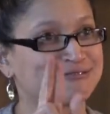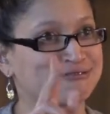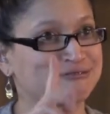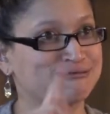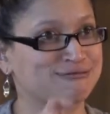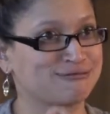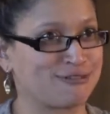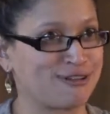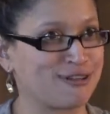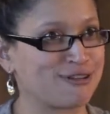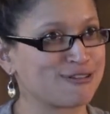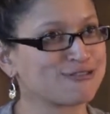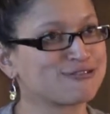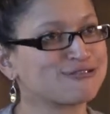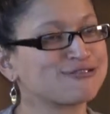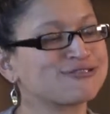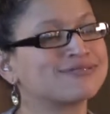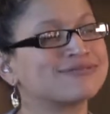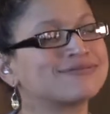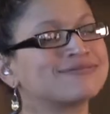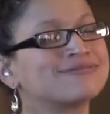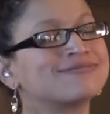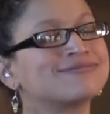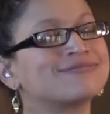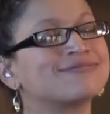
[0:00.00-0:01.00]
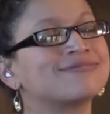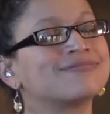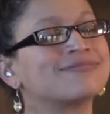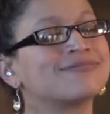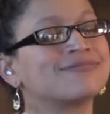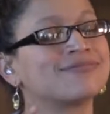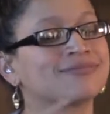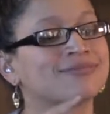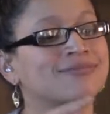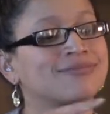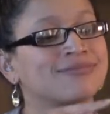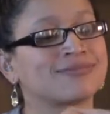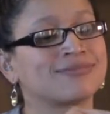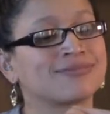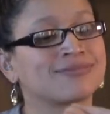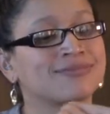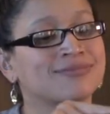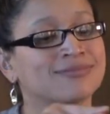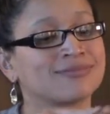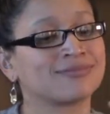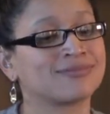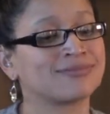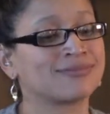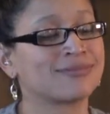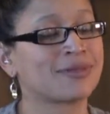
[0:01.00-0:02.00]
In looking to the future for
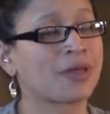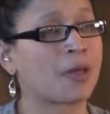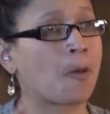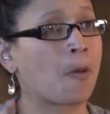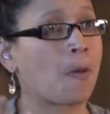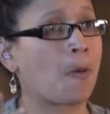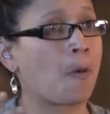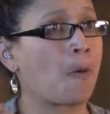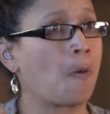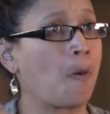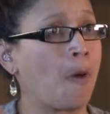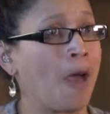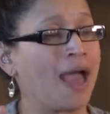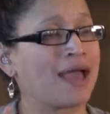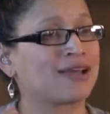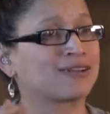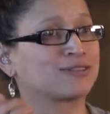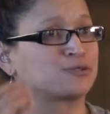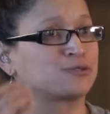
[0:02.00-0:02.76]
SART, I